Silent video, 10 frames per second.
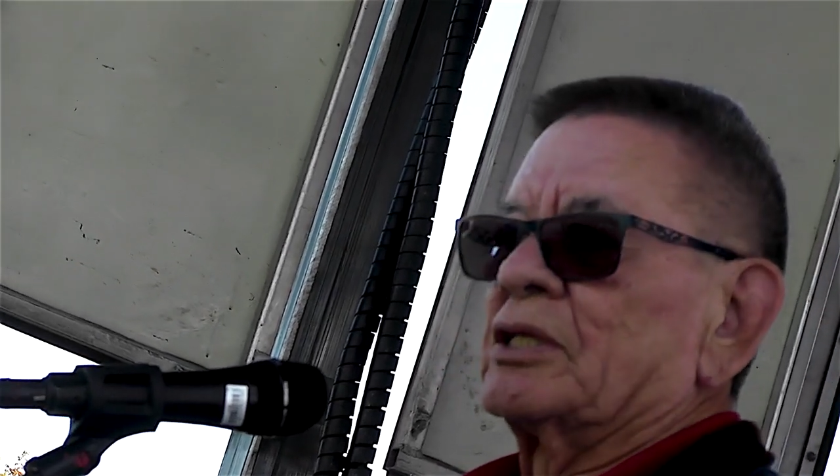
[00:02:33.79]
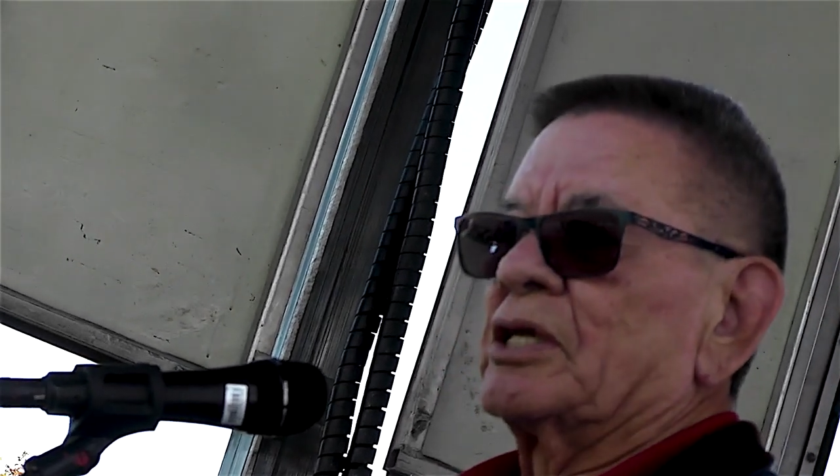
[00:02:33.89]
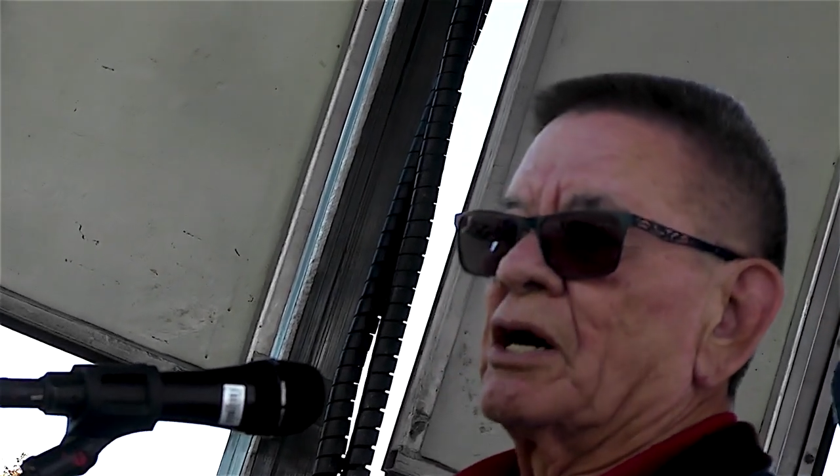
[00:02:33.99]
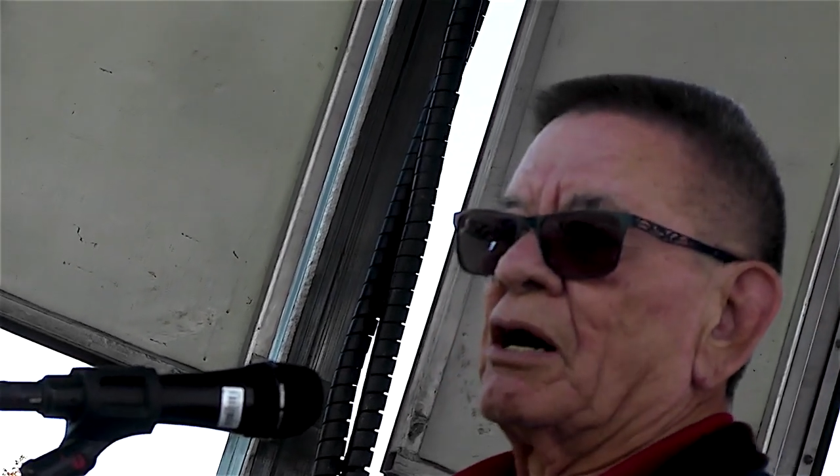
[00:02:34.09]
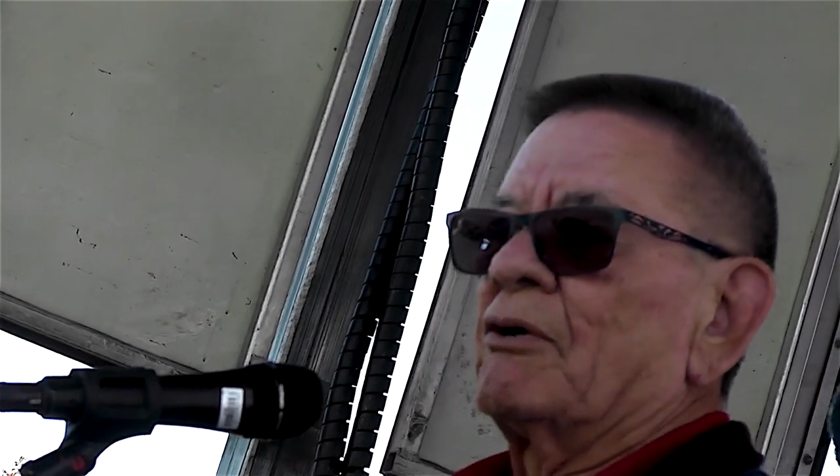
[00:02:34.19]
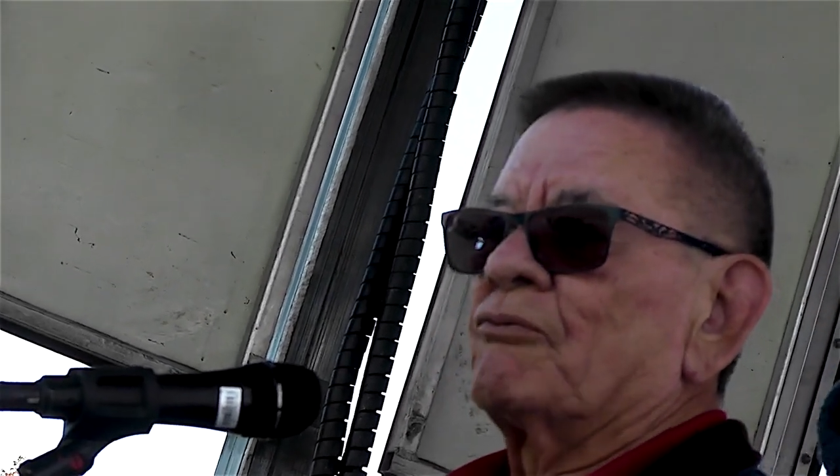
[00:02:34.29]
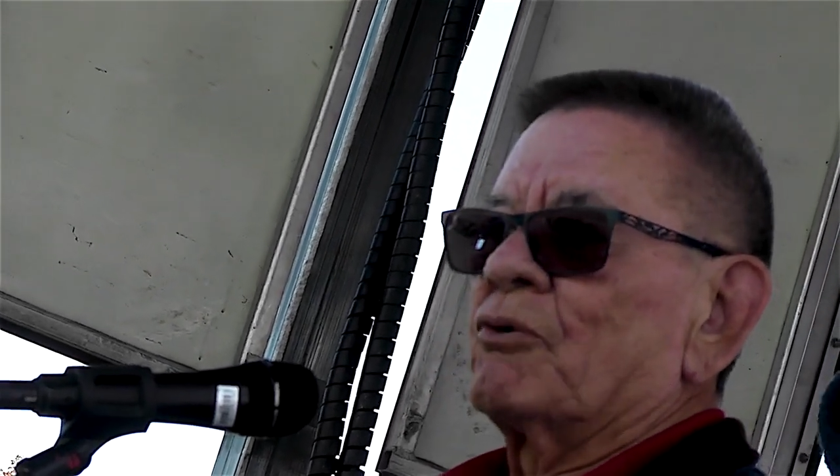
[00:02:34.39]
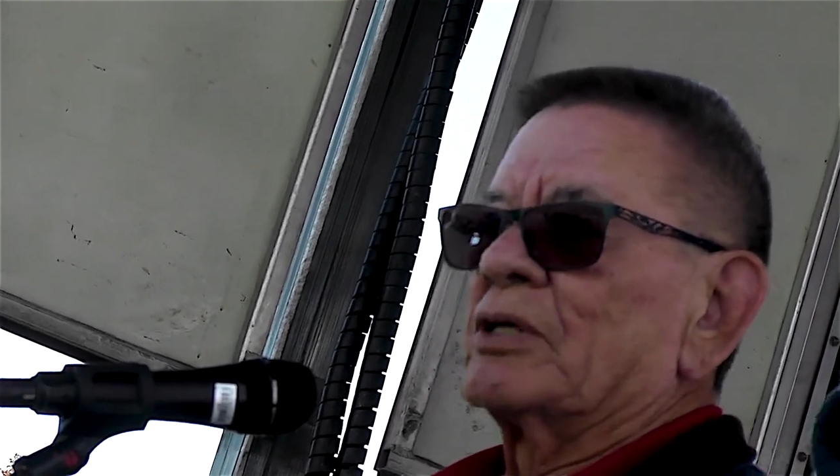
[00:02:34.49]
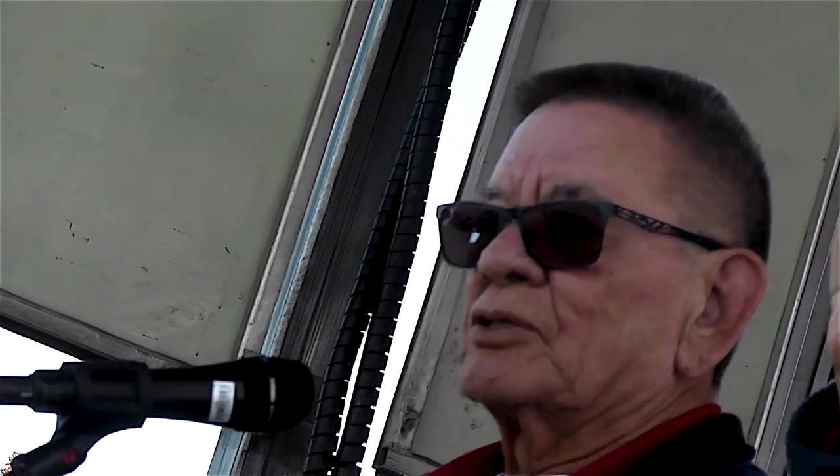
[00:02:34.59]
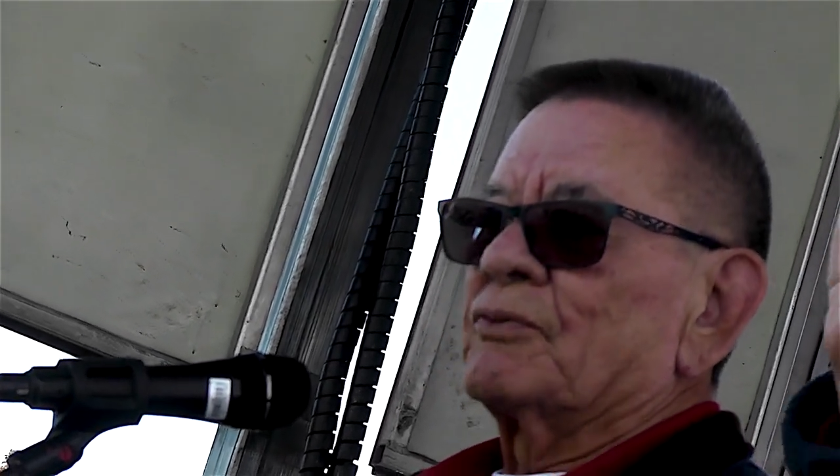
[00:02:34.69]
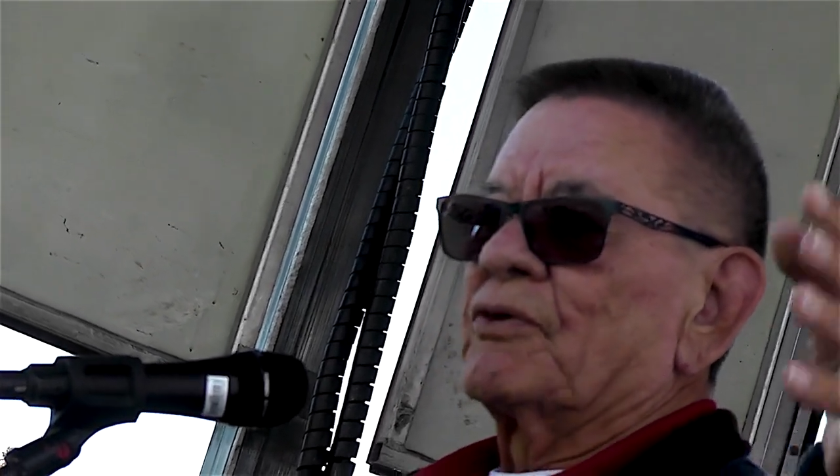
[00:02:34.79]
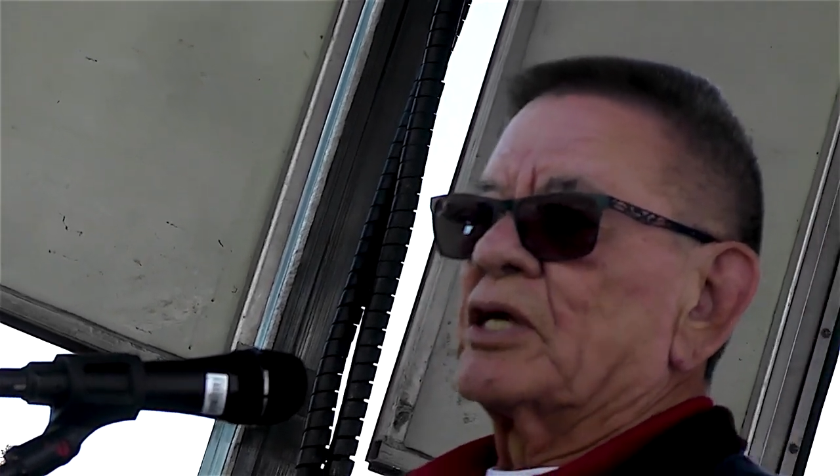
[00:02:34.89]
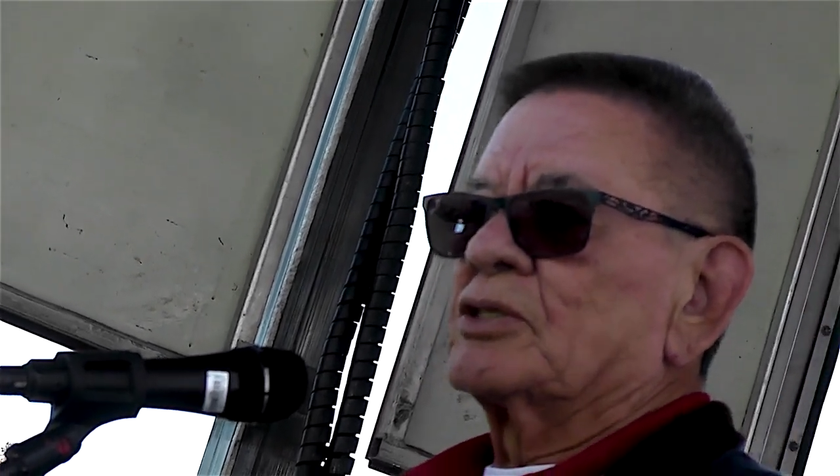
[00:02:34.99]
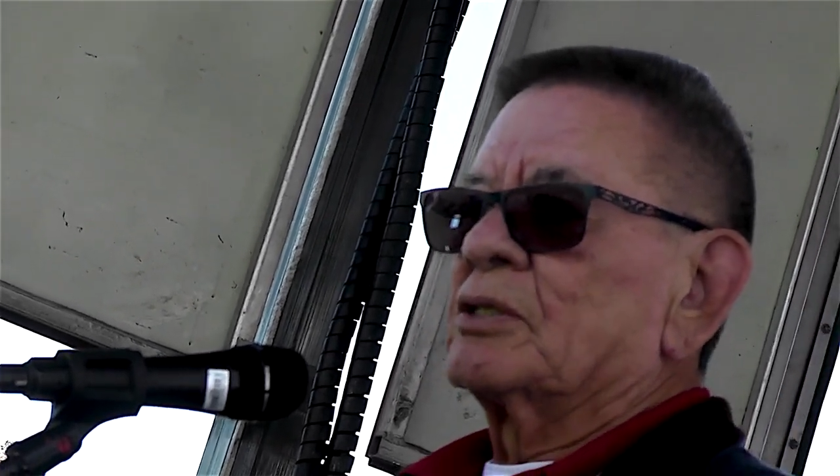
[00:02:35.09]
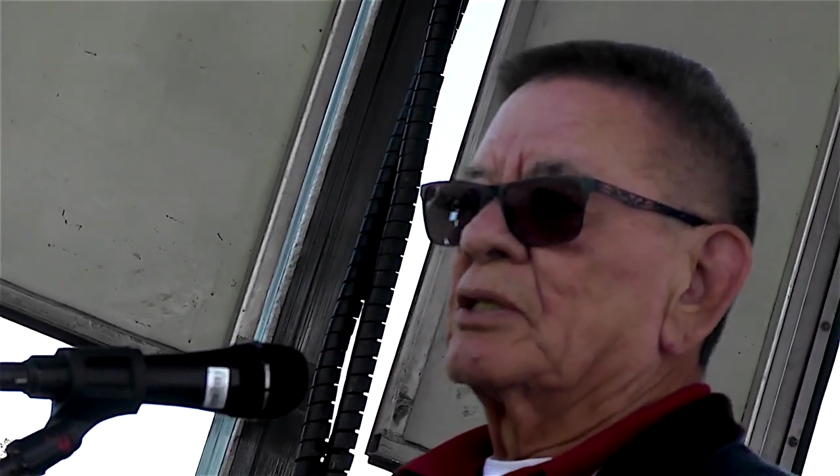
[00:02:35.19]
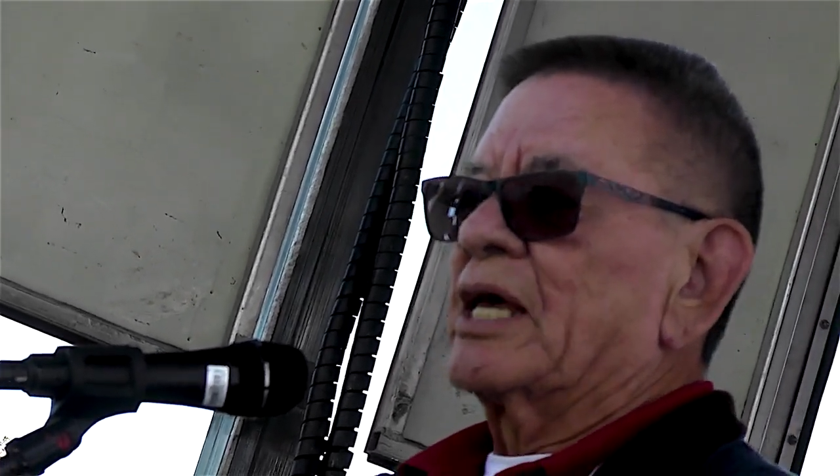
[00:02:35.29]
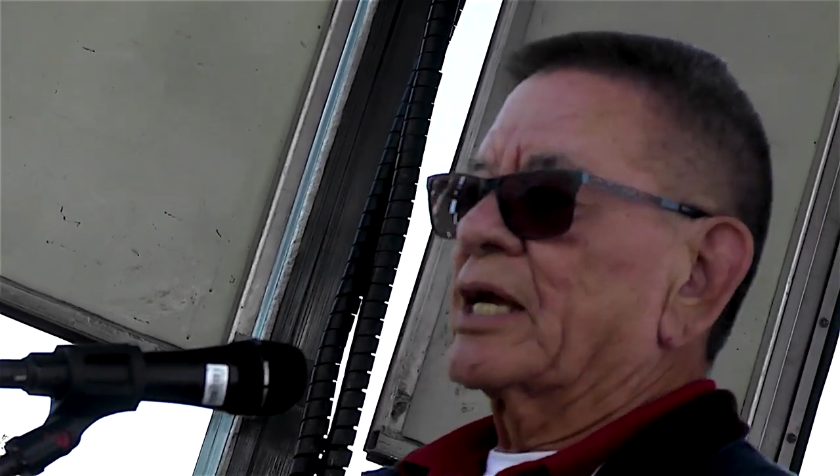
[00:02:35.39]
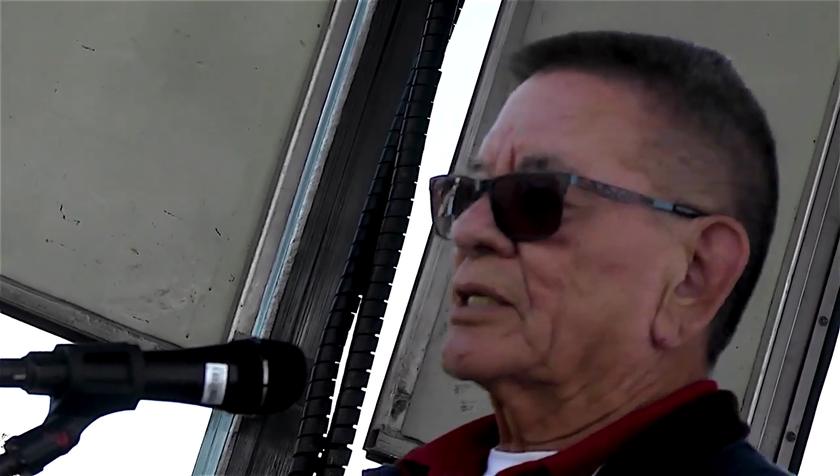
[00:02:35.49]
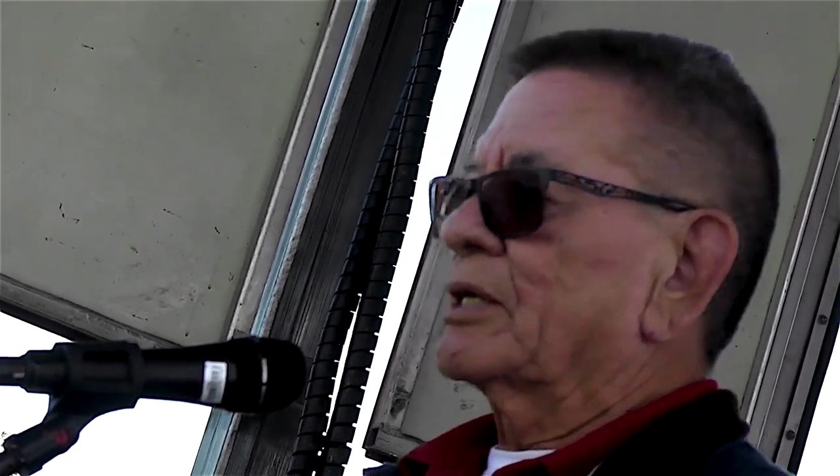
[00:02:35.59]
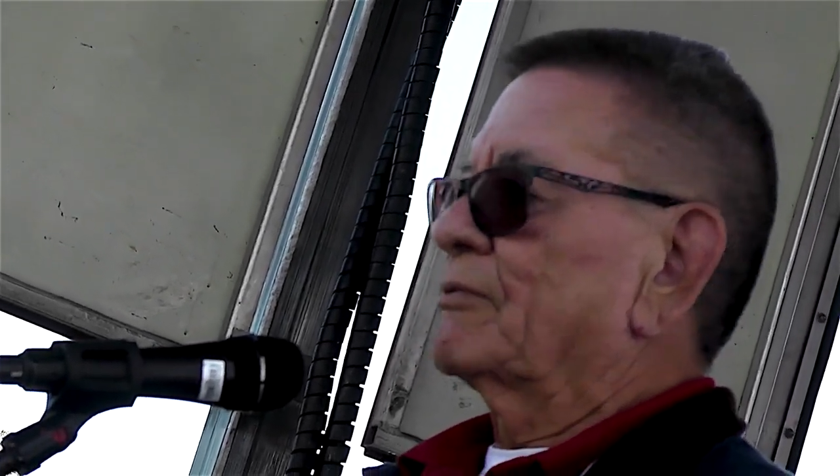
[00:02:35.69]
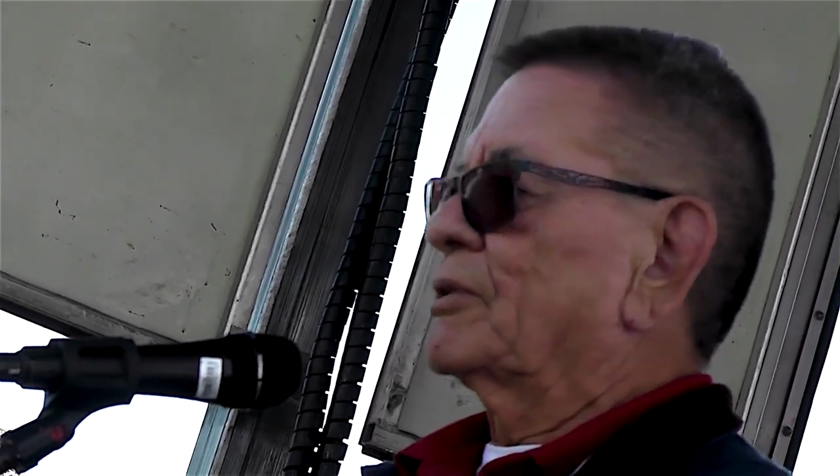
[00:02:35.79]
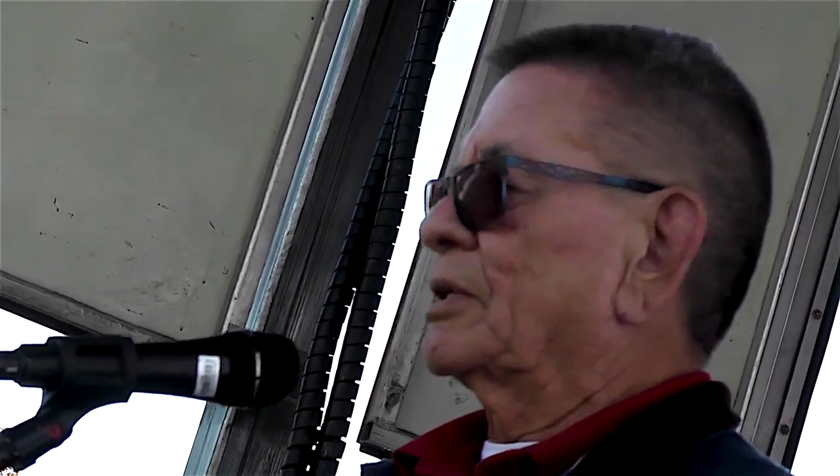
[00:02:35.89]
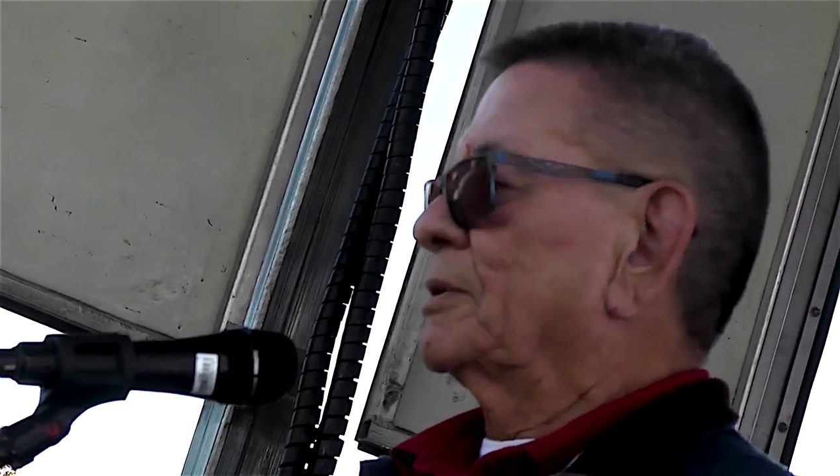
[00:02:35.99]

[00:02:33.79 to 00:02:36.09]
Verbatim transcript: in the off-reservation activity.